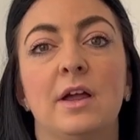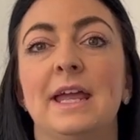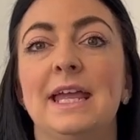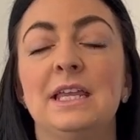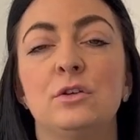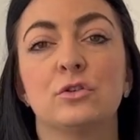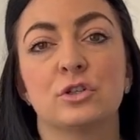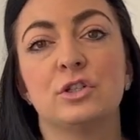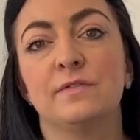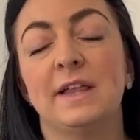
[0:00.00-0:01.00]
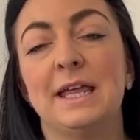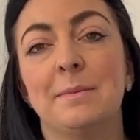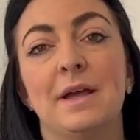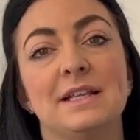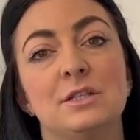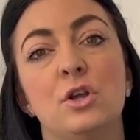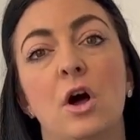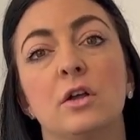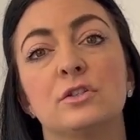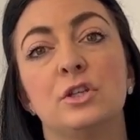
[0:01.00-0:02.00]
Induction of labour is
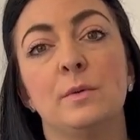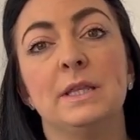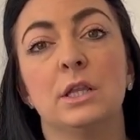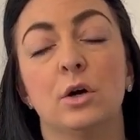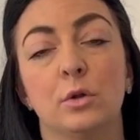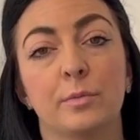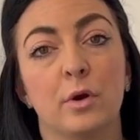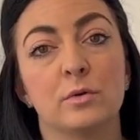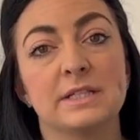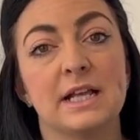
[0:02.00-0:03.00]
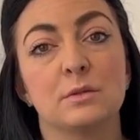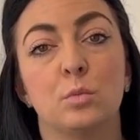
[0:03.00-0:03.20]
not doing the whole process.